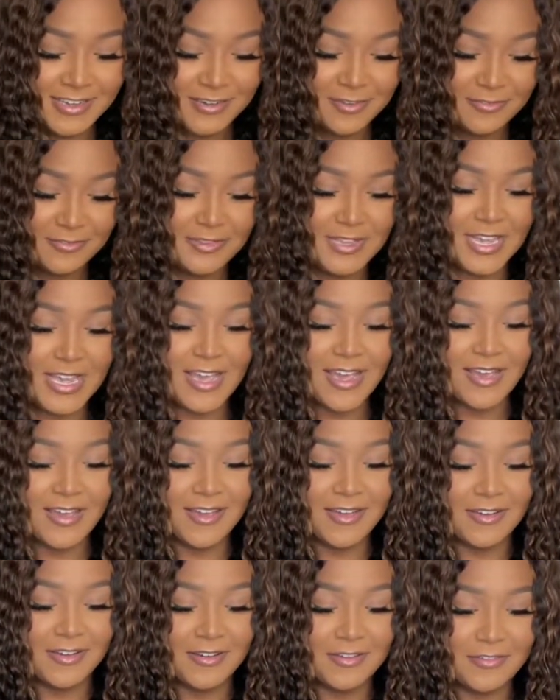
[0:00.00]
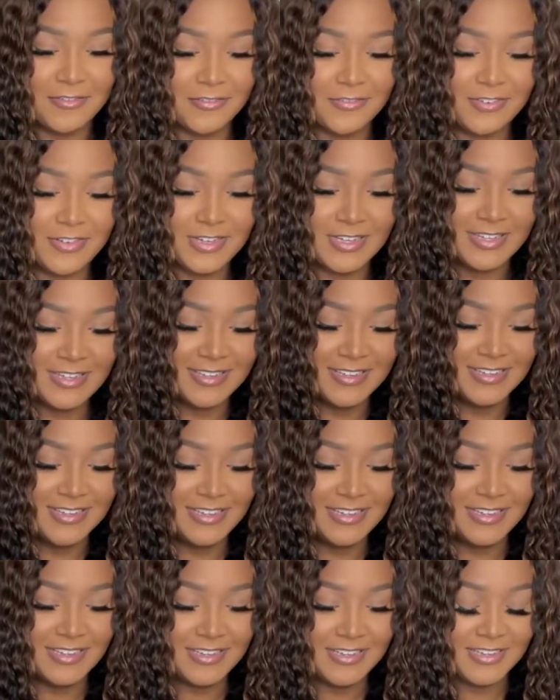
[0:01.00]
we have
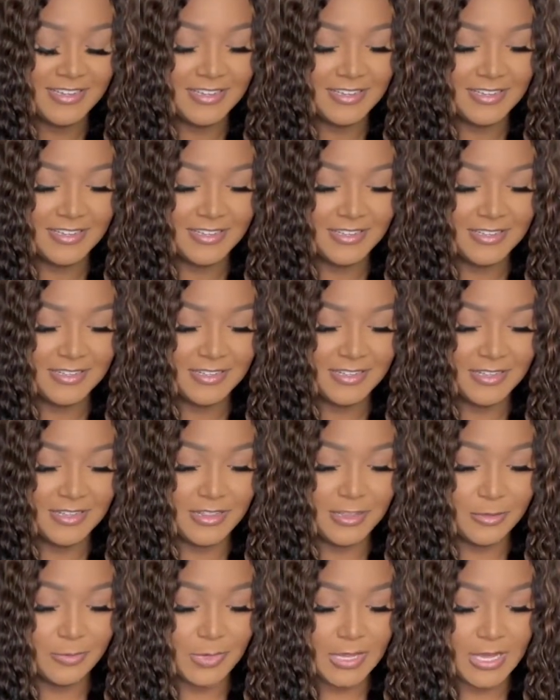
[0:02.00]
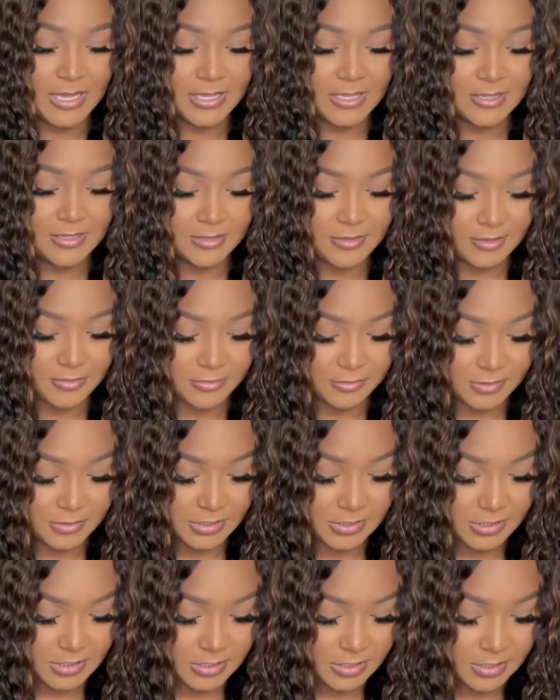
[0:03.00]
the black heels.